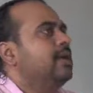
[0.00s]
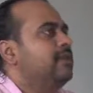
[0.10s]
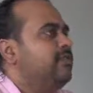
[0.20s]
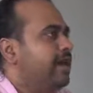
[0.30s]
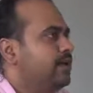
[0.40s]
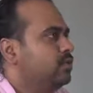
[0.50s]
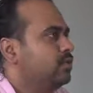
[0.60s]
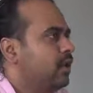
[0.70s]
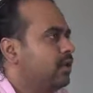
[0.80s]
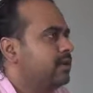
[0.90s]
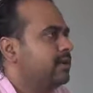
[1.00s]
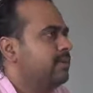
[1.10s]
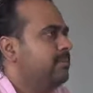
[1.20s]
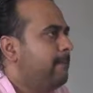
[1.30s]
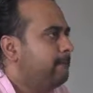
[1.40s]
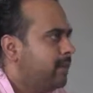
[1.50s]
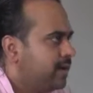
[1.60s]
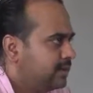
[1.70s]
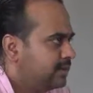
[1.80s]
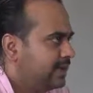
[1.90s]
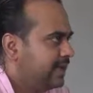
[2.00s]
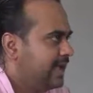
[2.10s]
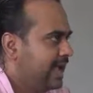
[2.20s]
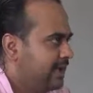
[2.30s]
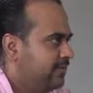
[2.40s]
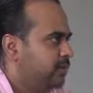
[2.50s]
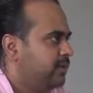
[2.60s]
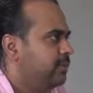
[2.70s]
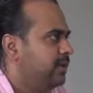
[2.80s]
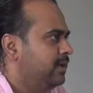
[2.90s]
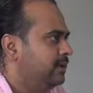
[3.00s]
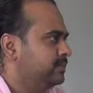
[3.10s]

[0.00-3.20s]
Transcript: if I do not remember that I have it with me?